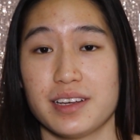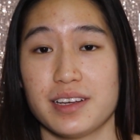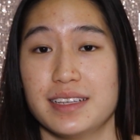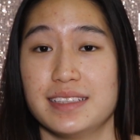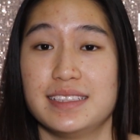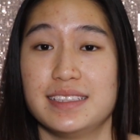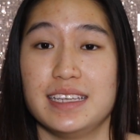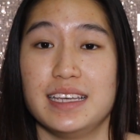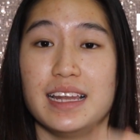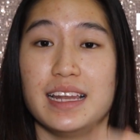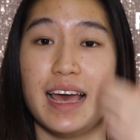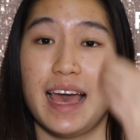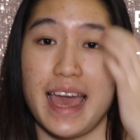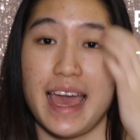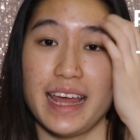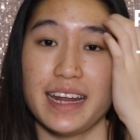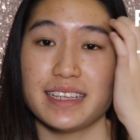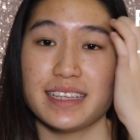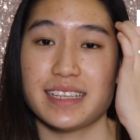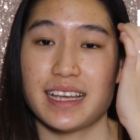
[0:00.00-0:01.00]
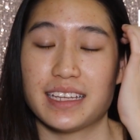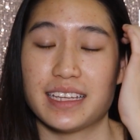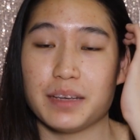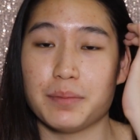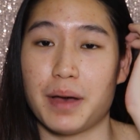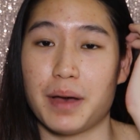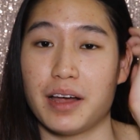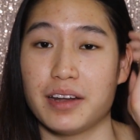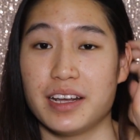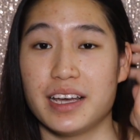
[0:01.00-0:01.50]
concealer and a
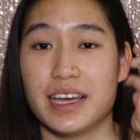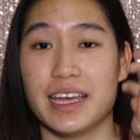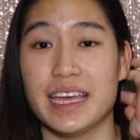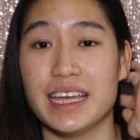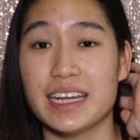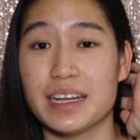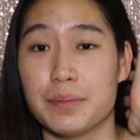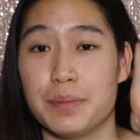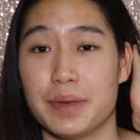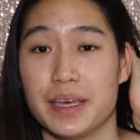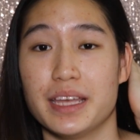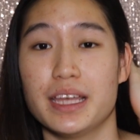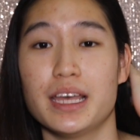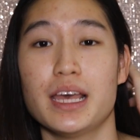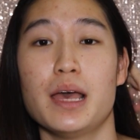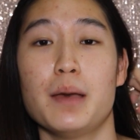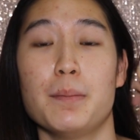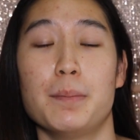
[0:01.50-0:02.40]
setting powder in a bit.